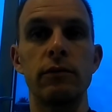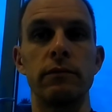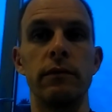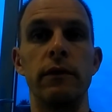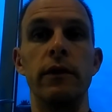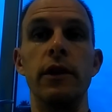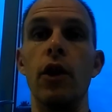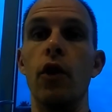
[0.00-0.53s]

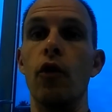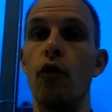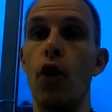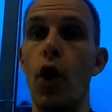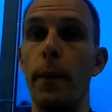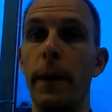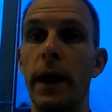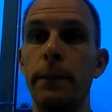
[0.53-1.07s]
the
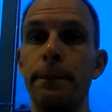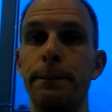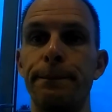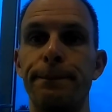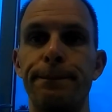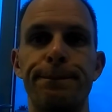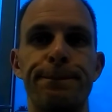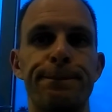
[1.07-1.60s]
aroma,
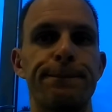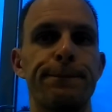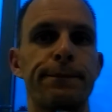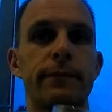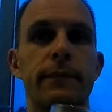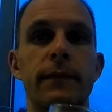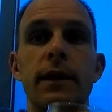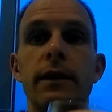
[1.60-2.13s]

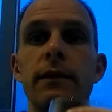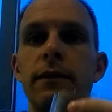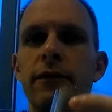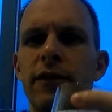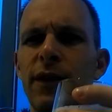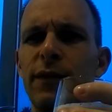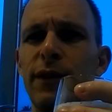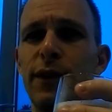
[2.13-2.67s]
as
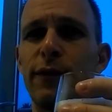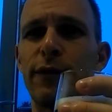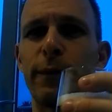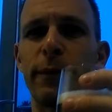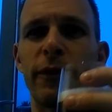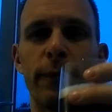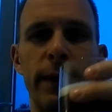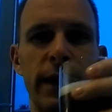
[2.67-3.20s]
I've learnt from the
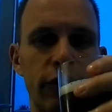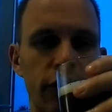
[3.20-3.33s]
Smash